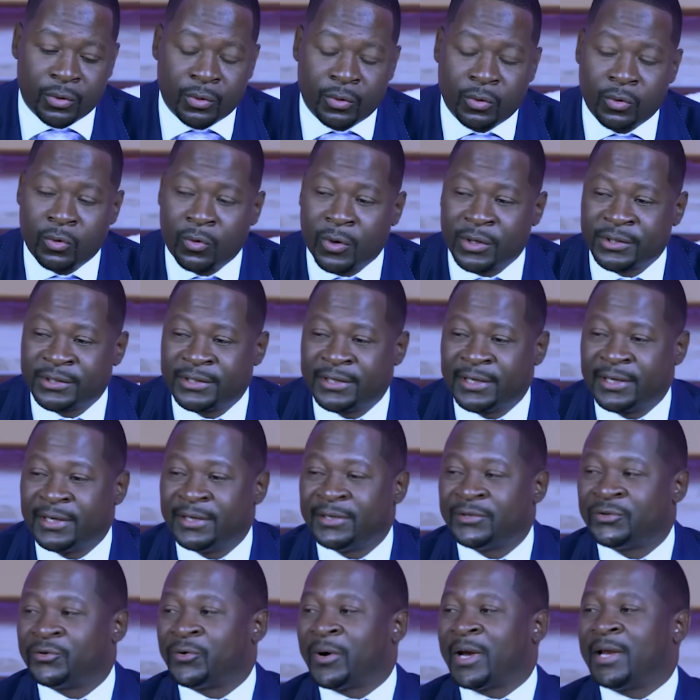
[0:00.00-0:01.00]
who was the
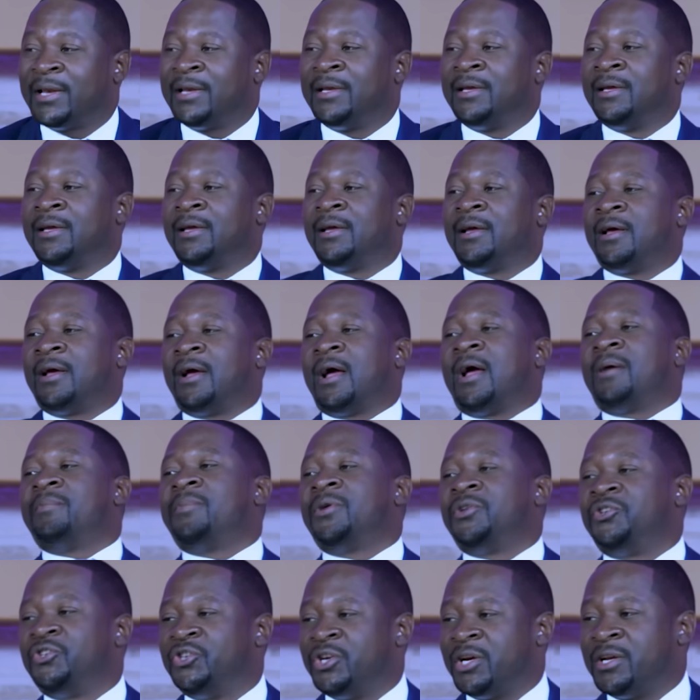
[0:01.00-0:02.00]
Israeli
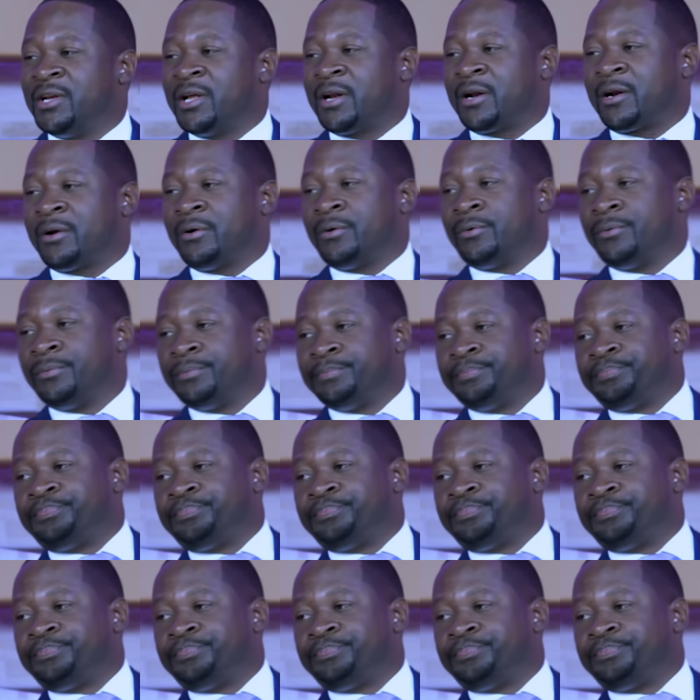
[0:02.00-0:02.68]
army general,